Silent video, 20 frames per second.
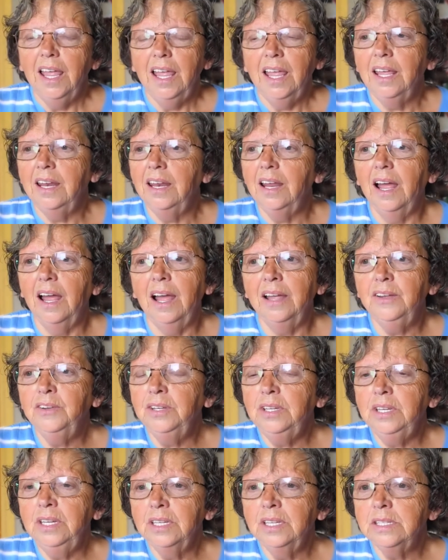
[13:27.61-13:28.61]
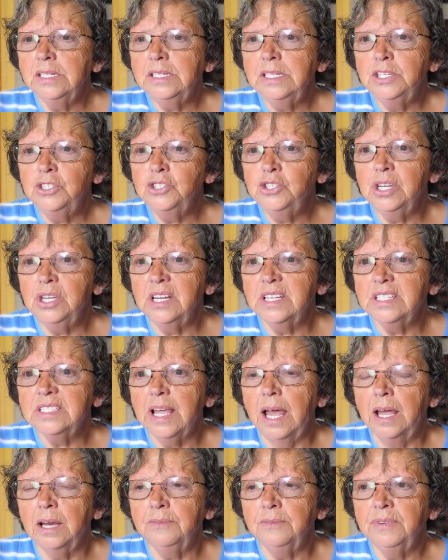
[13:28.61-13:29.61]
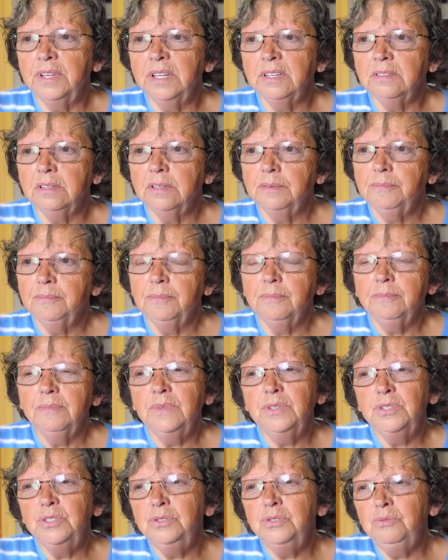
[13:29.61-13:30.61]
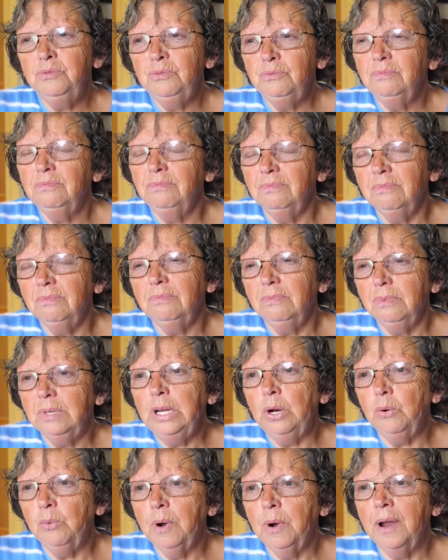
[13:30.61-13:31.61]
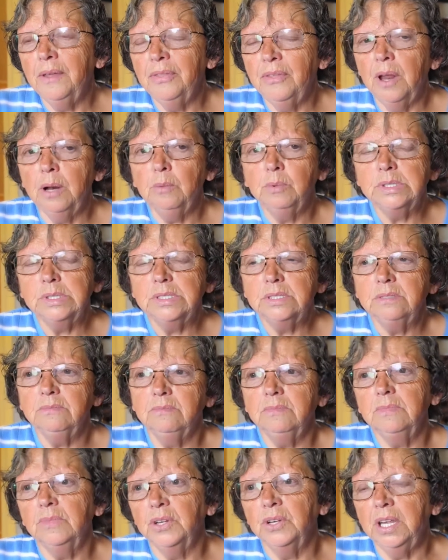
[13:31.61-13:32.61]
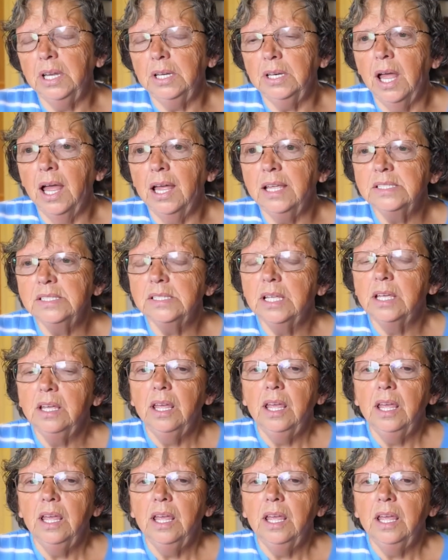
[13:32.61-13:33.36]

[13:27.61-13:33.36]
and I couldn't get the dinginess out of it to, where I thought it was looking nice.